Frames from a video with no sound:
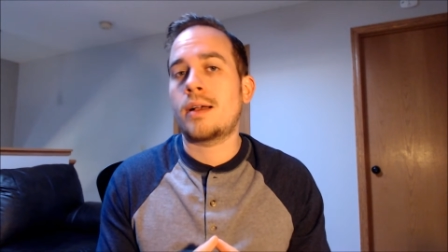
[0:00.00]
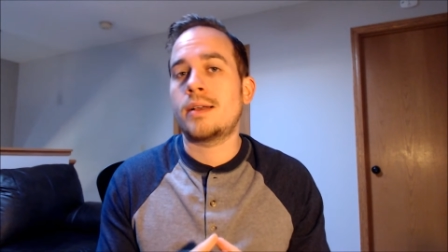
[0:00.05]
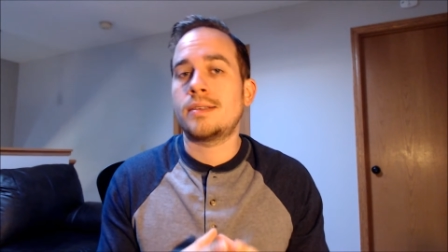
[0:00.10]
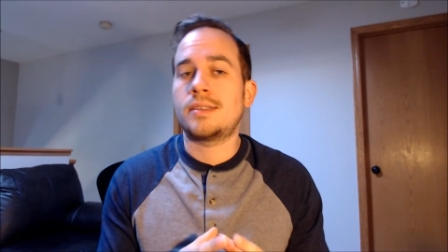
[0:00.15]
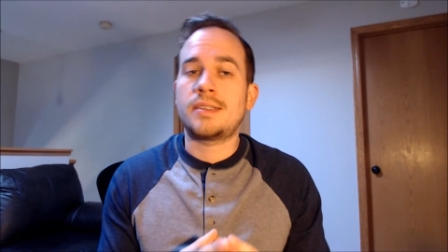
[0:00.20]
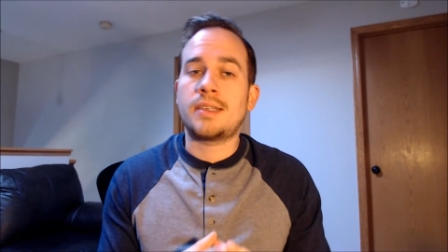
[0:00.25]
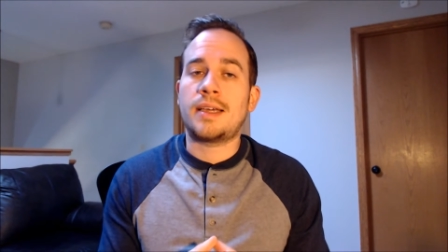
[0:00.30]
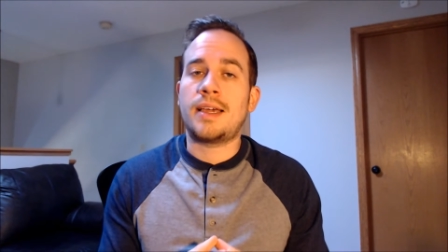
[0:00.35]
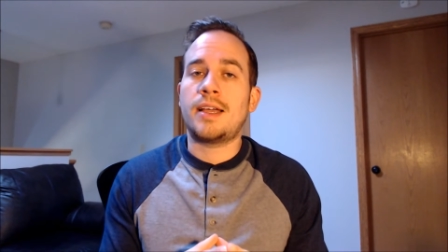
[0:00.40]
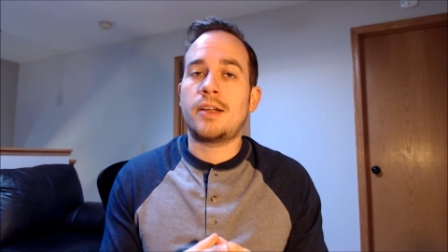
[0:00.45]

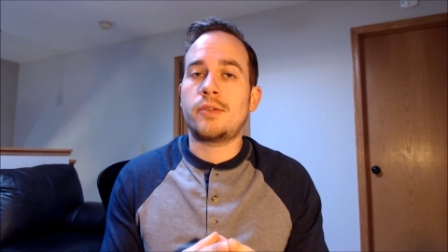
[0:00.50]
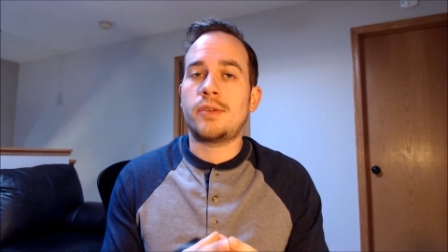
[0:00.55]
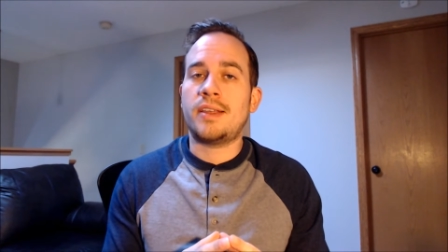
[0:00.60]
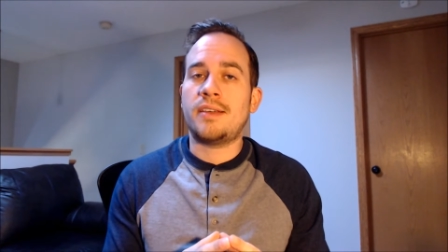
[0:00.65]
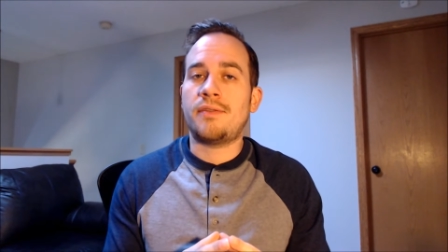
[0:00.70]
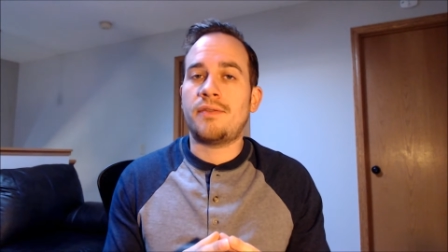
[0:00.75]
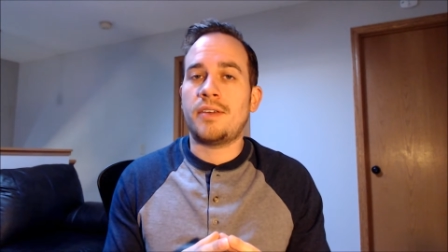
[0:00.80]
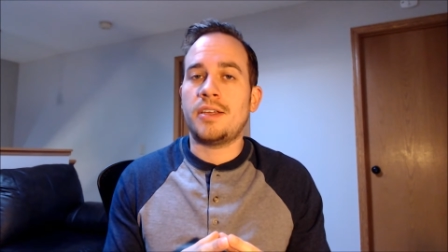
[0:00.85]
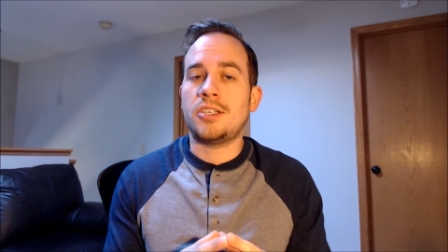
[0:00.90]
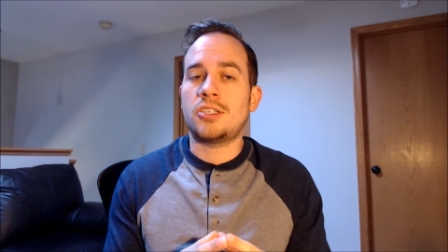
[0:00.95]
security
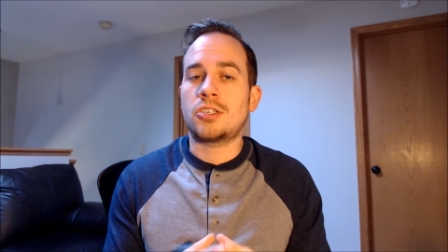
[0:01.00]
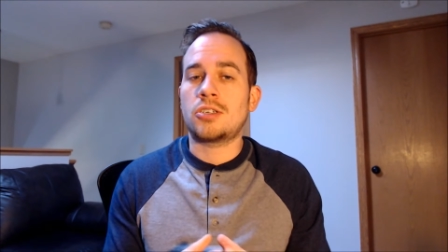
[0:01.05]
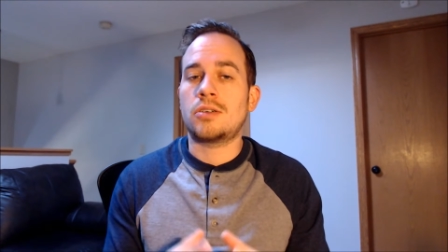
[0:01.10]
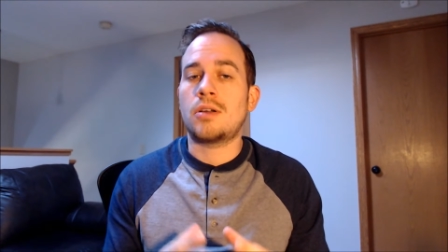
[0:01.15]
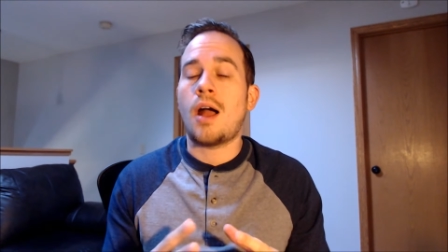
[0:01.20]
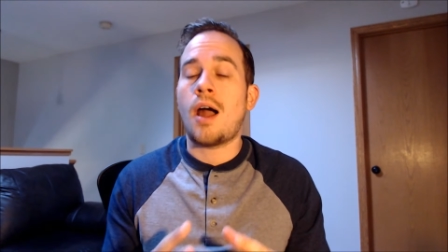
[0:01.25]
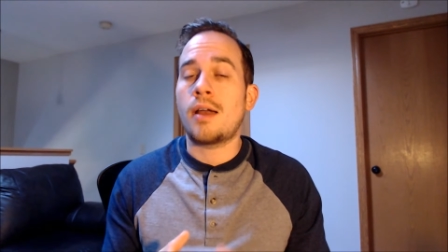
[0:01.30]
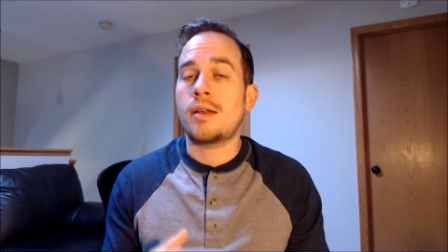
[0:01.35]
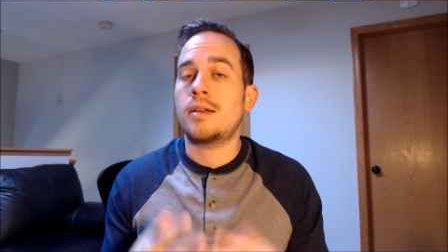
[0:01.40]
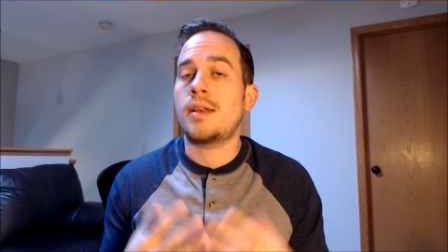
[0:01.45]
feature
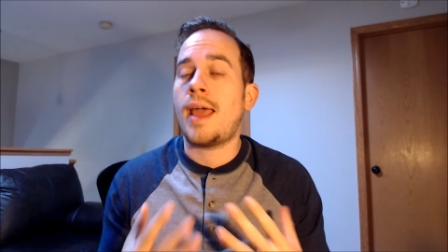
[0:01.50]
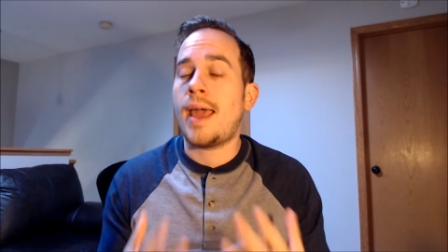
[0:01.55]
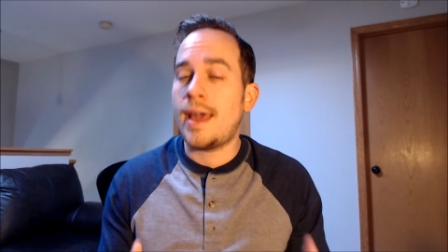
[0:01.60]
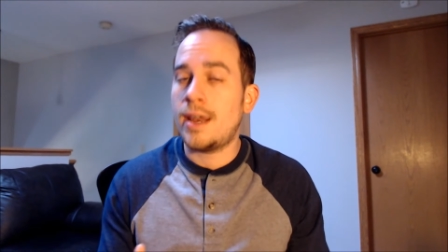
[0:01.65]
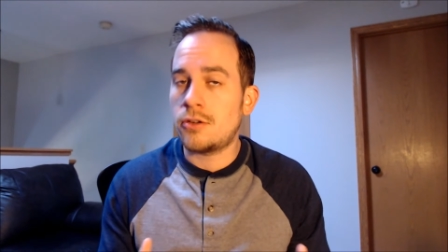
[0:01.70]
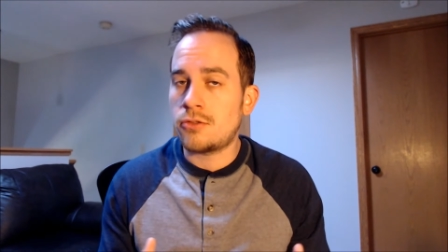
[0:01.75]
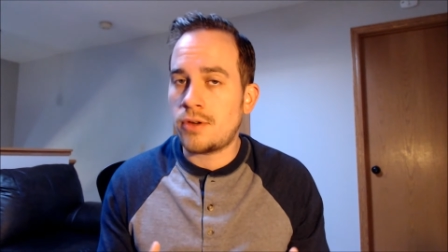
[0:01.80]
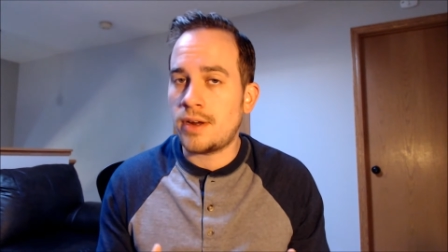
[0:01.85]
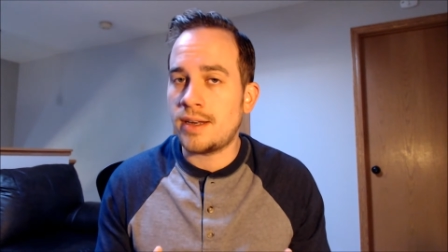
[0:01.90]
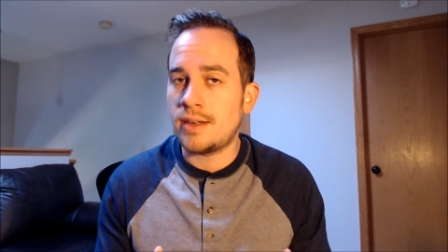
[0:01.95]
on an
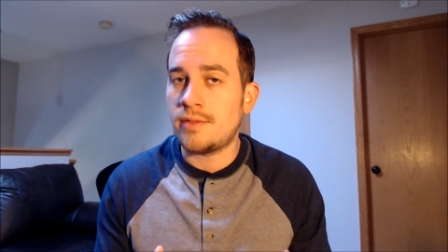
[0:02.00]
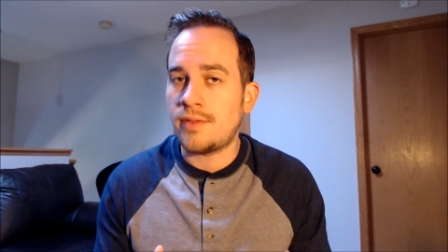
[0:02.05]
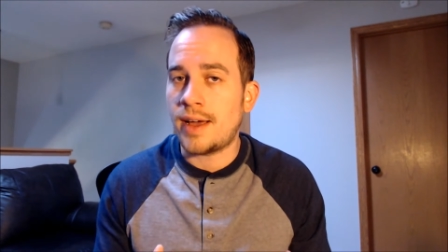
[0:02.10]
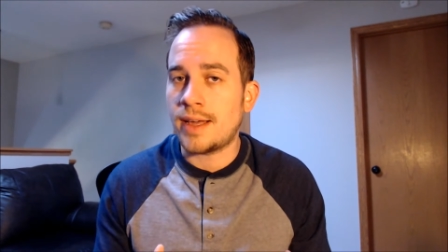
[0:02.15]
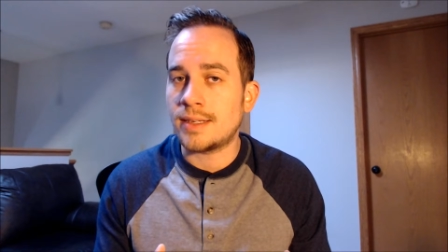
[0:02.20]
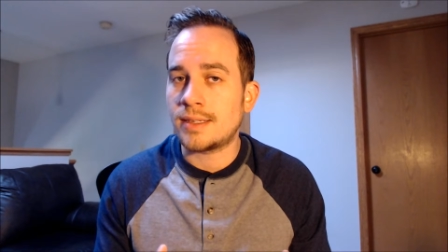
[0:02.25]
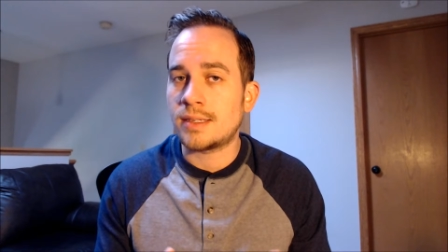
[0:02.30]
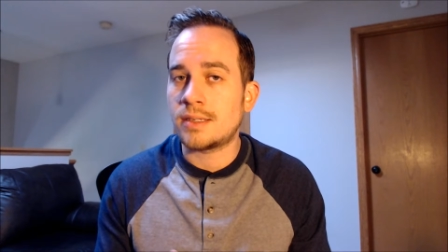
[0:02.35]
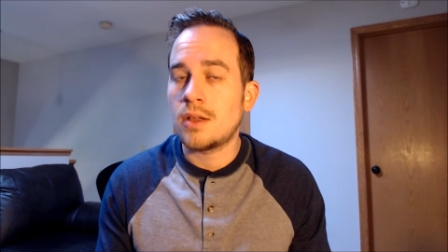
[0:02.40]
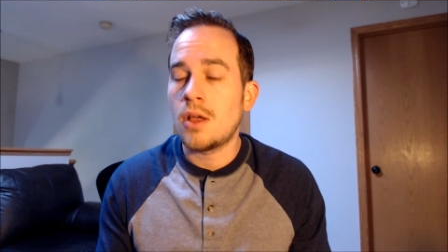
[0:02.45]
Android
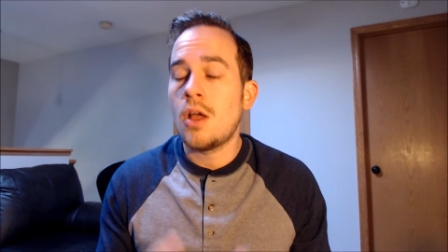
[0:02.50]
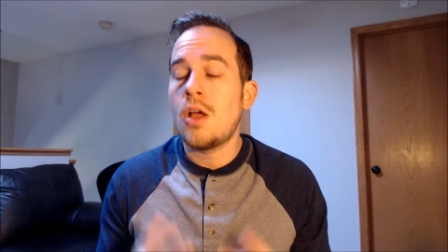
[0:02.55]
device,